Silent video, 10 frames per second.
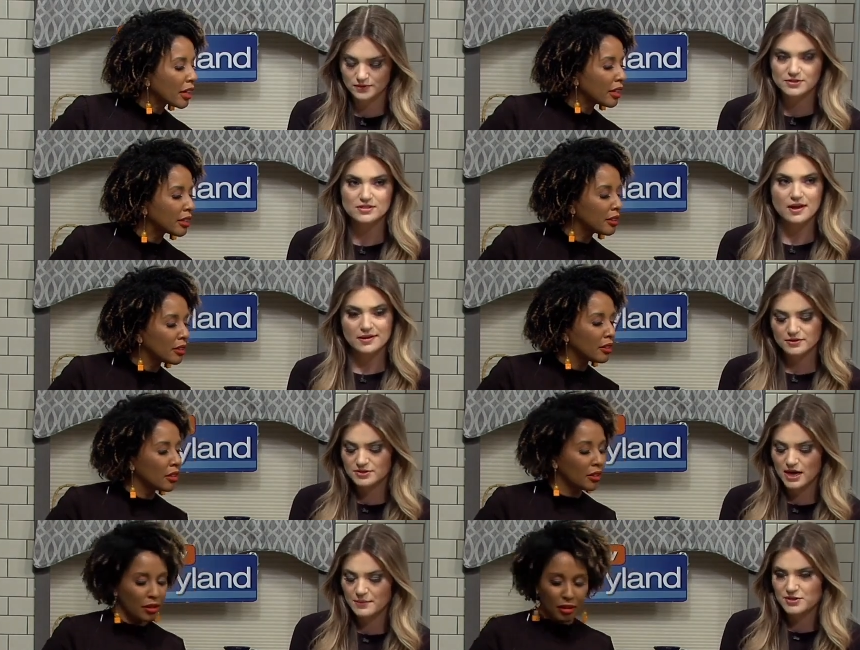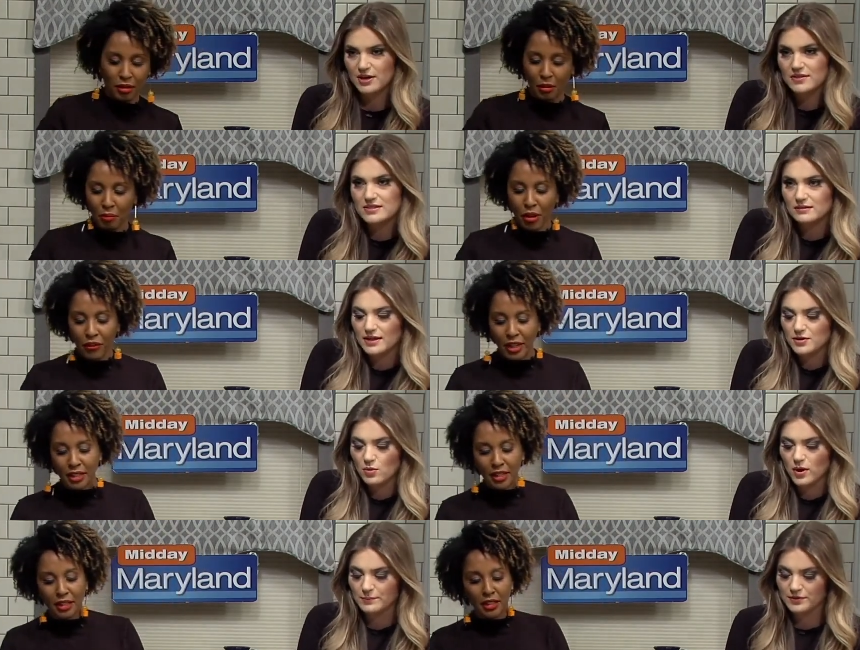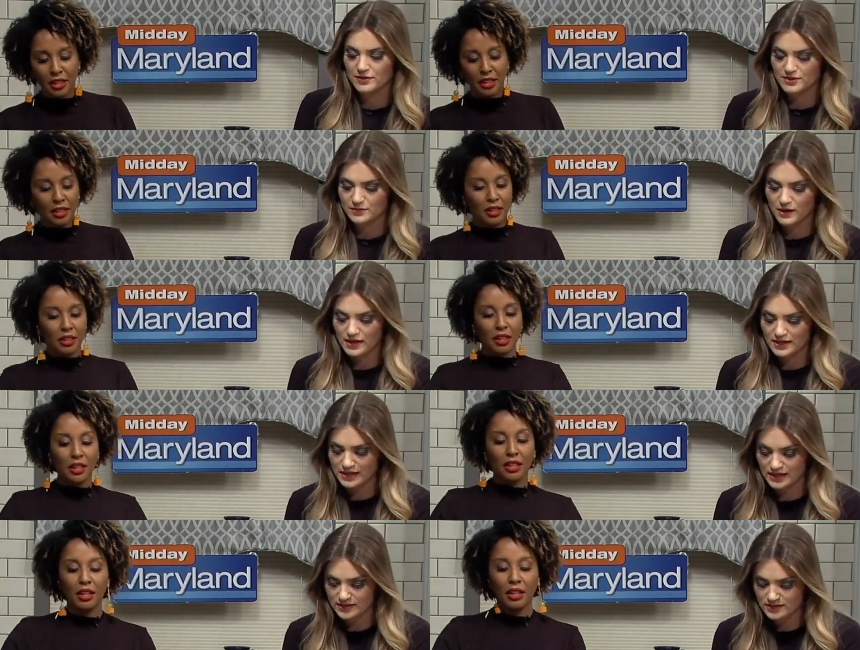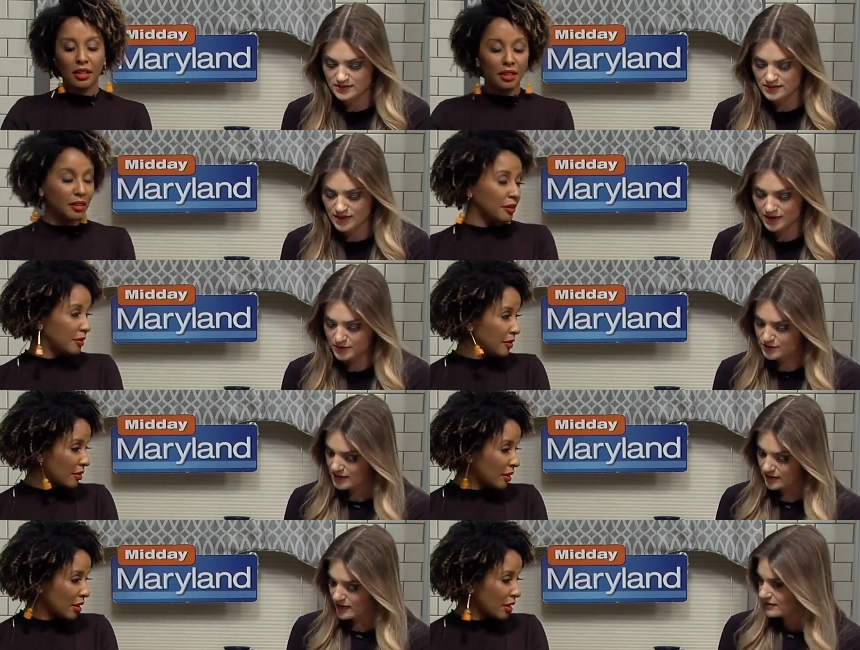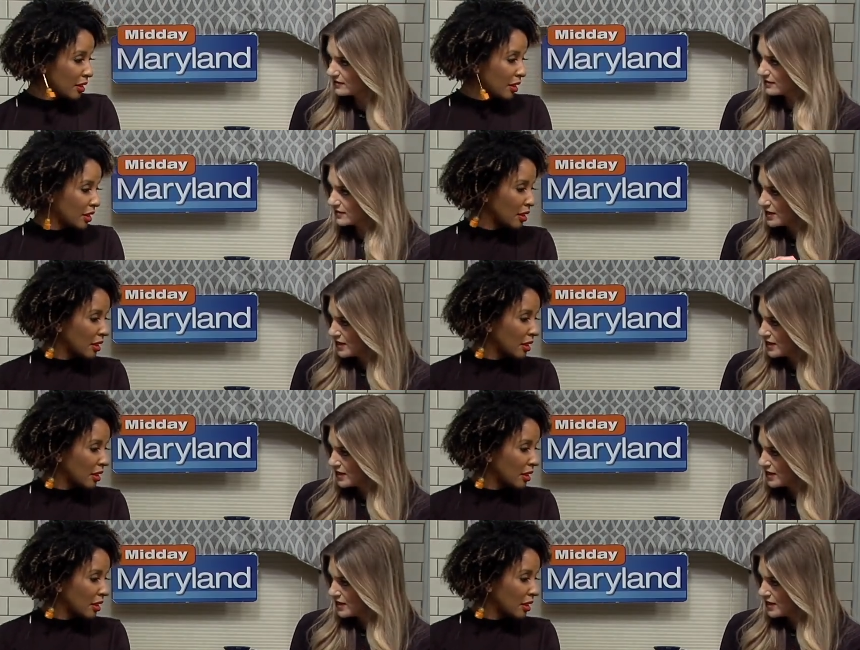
Speaker 1: there's, good. There's not much on this Perfect. little one, but there's some onions. How do you say that? The